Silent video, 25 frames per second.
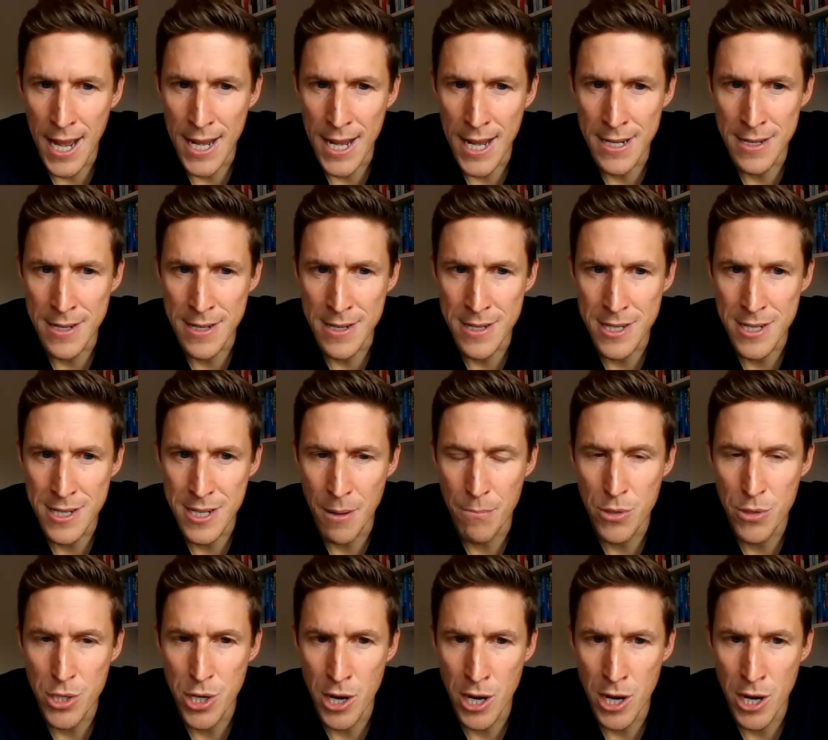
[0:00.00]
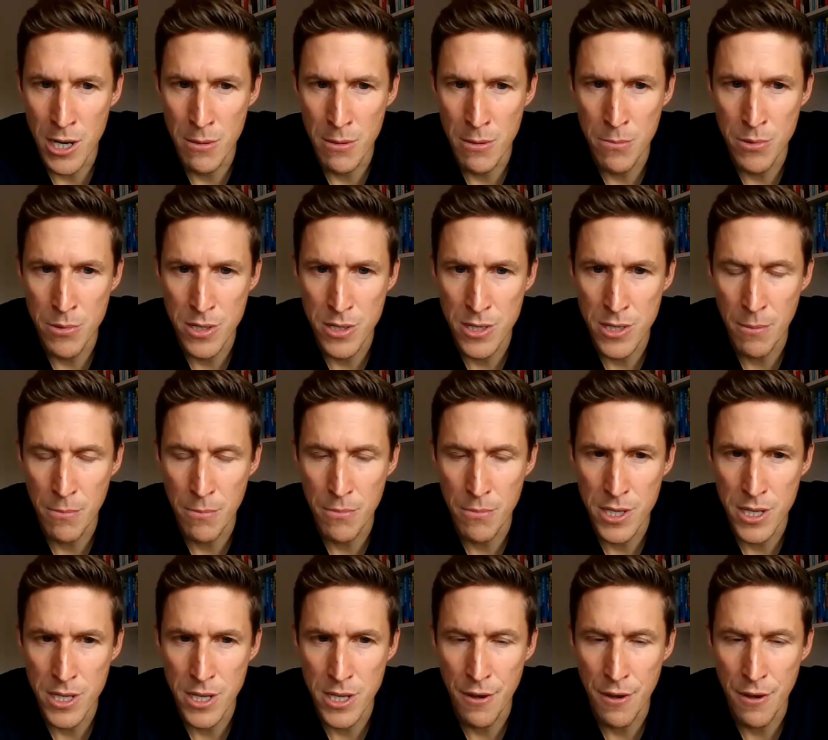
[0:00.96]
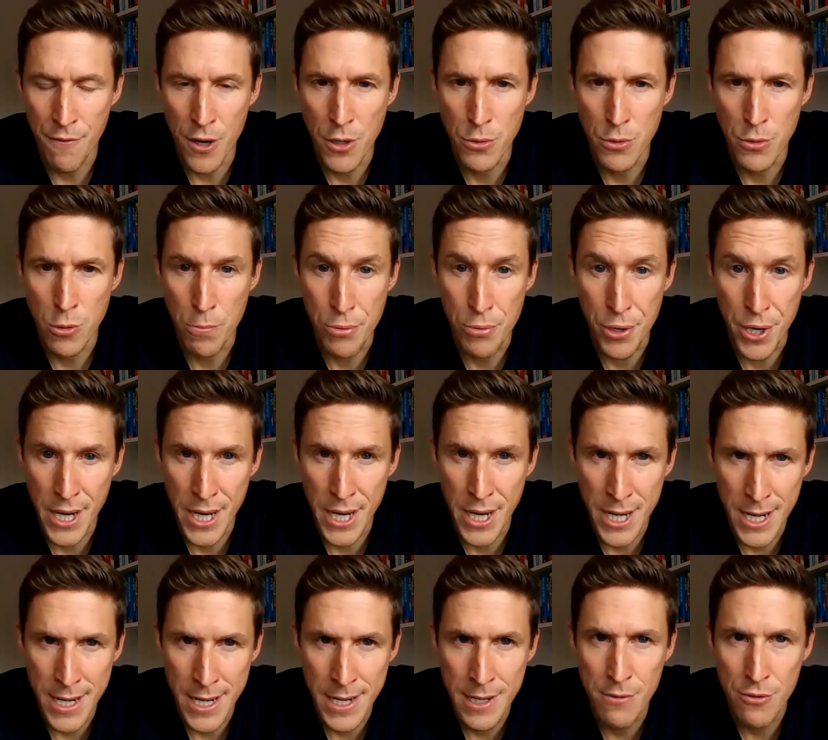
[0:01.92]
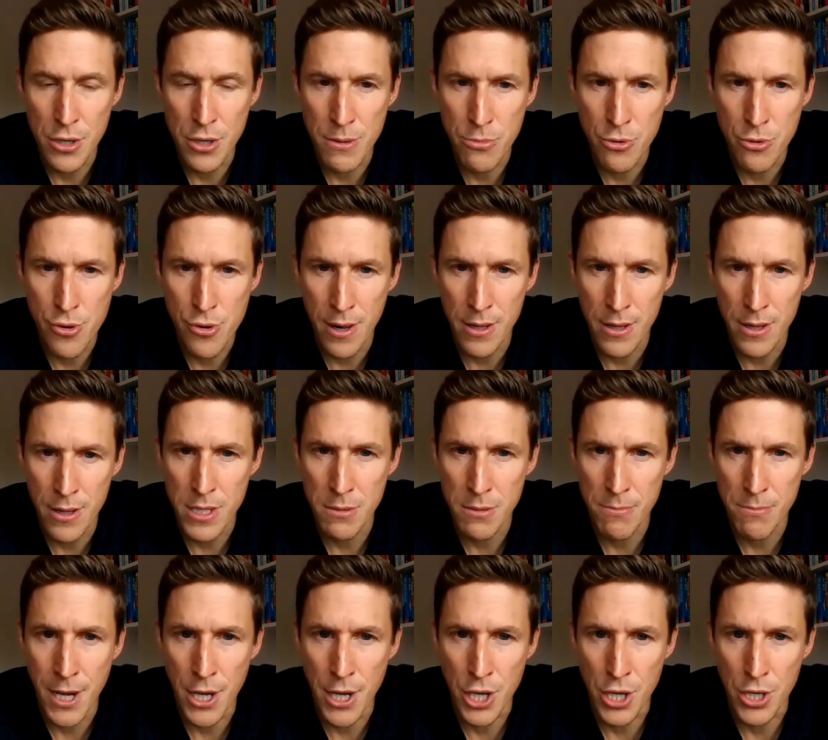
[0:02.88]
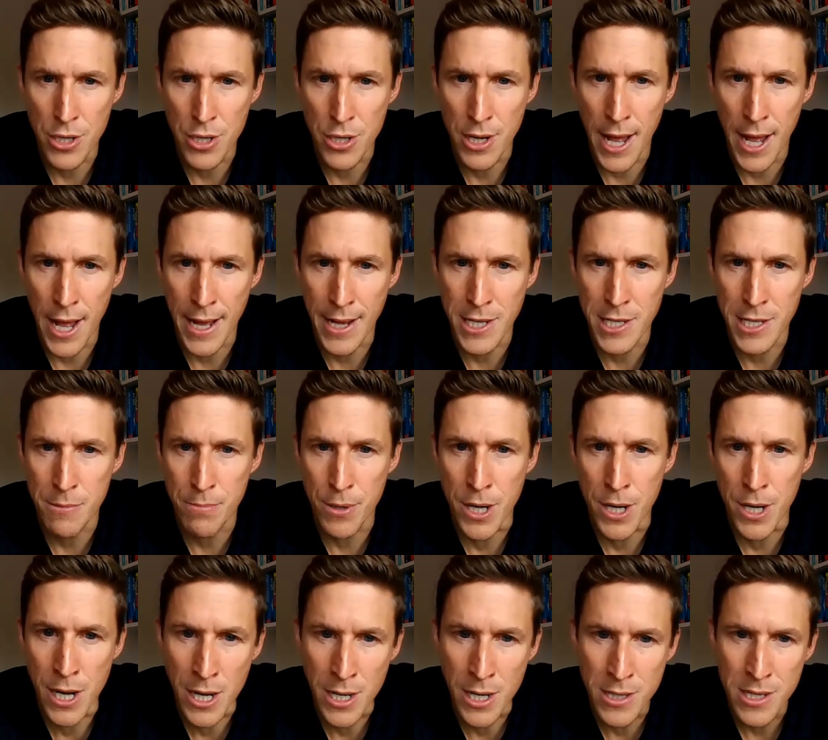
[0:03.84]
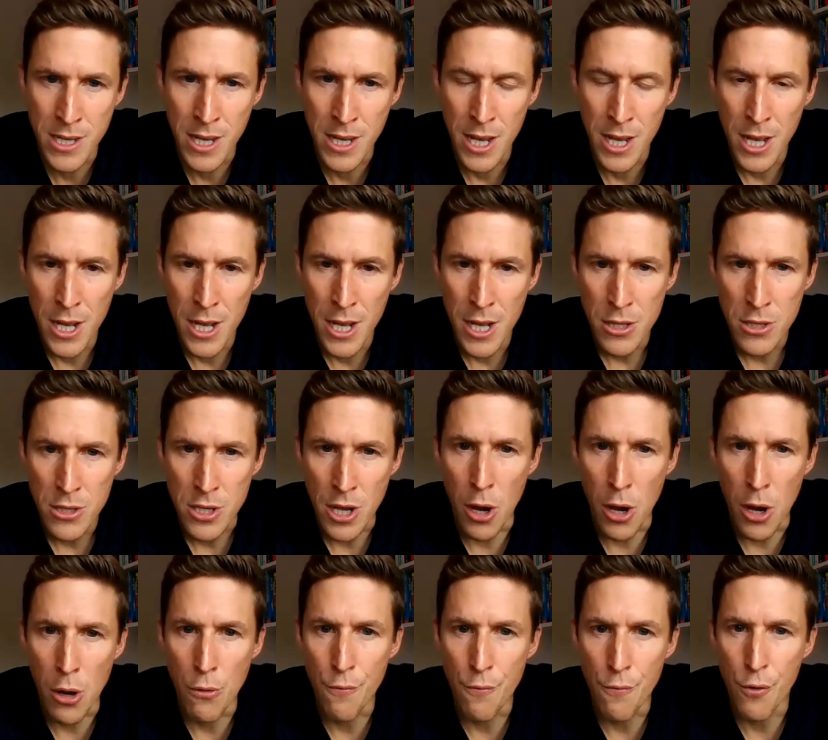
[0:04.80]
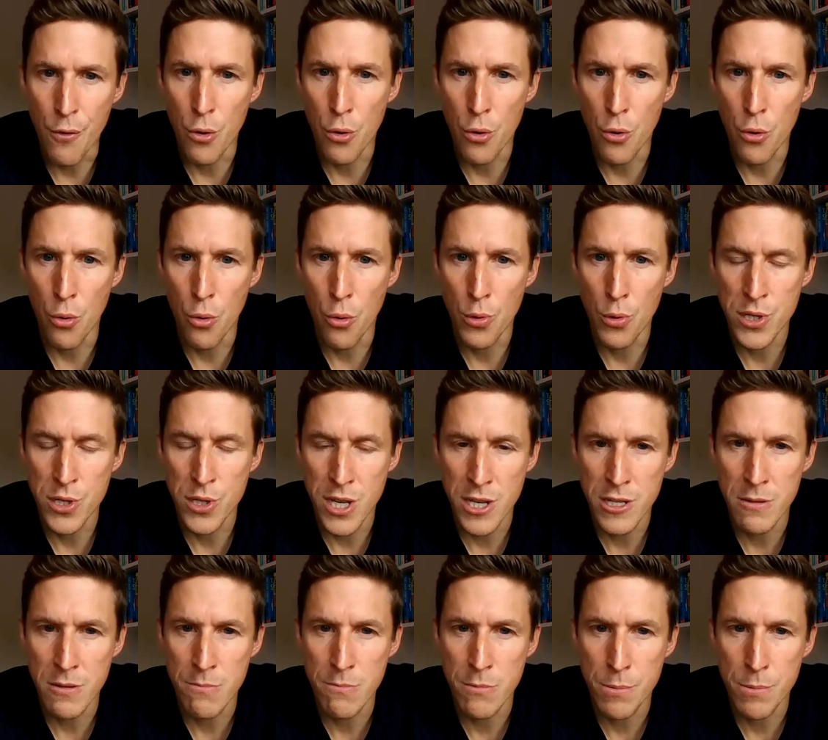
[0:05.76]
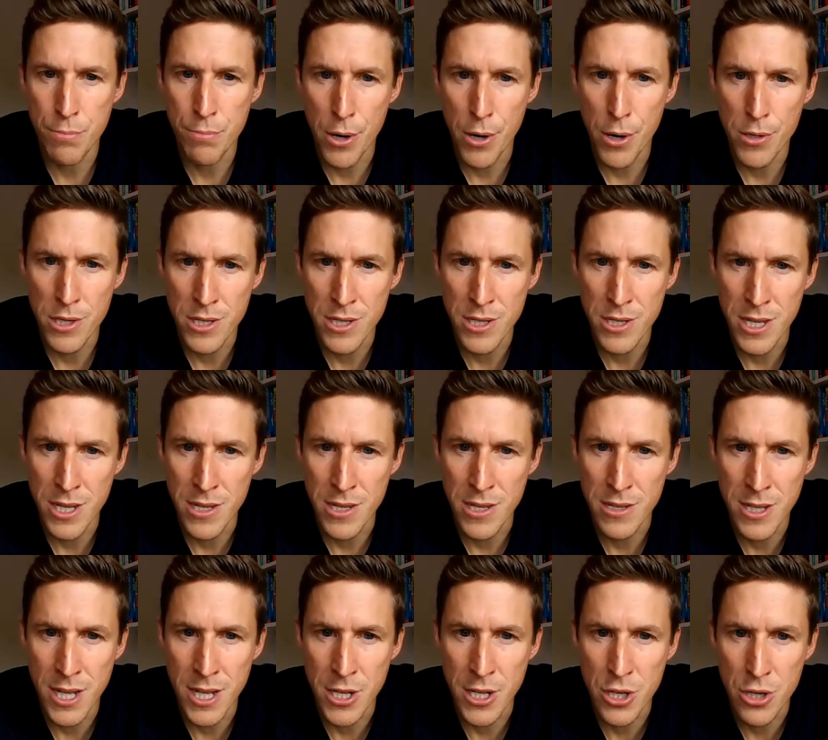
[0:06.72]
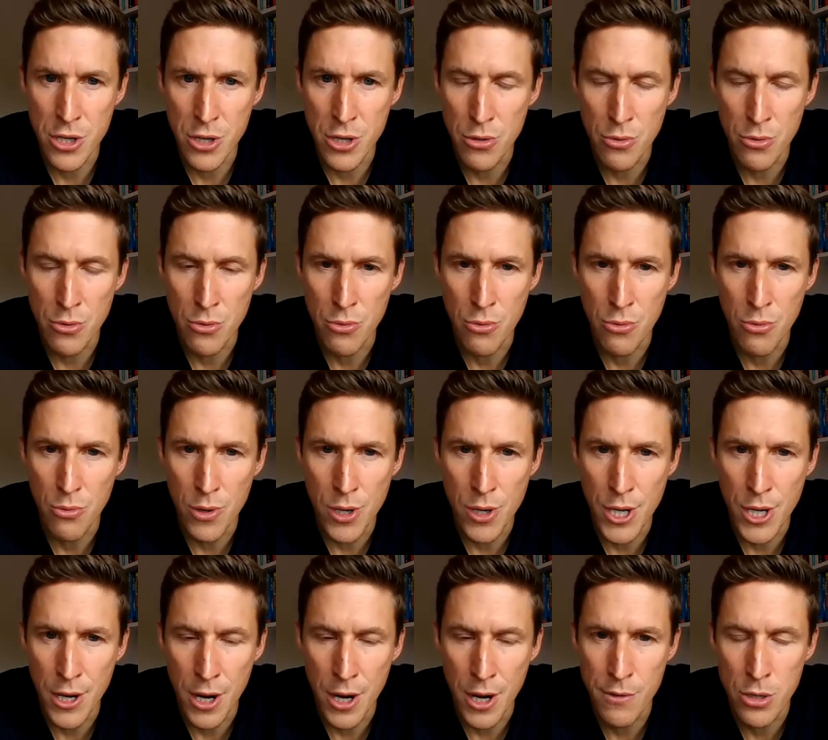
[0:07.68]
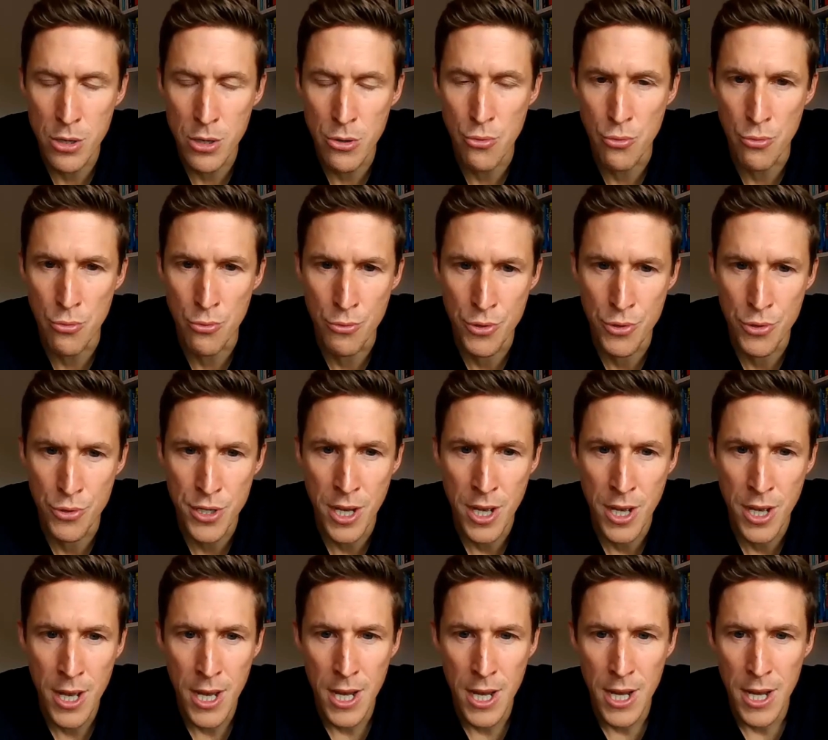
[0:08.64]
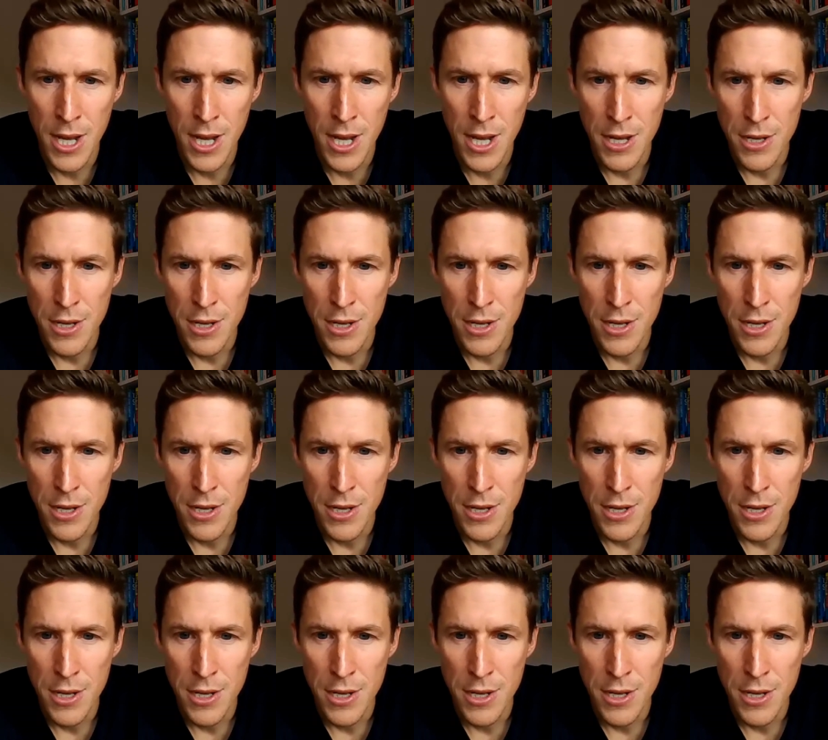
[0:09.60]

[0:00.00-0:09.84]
And sometimes some CFOs will bring in interim transformation expert to overhaul systems, processes, digital kind of tools,